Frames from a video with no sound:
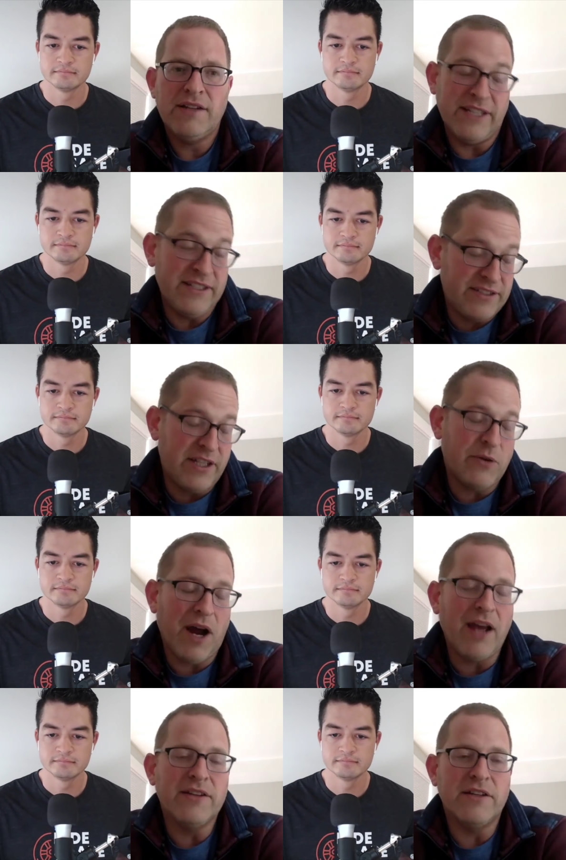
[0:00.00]
Speaker 1: DC, where
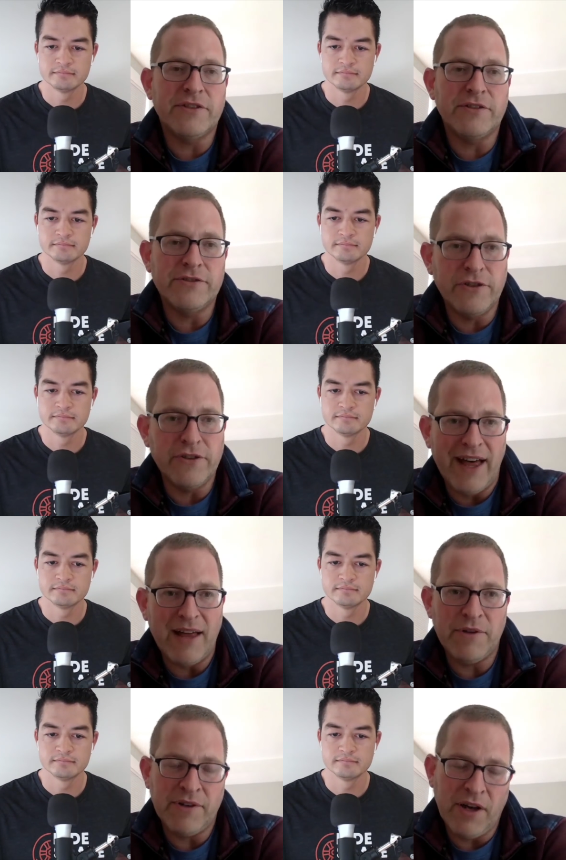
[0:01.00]
I live, still do
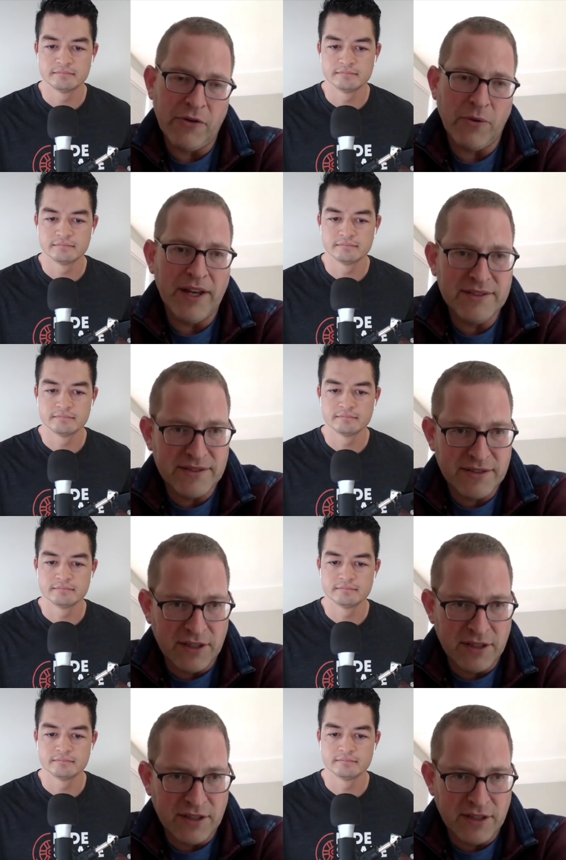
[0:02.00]
that, but in other ways, it's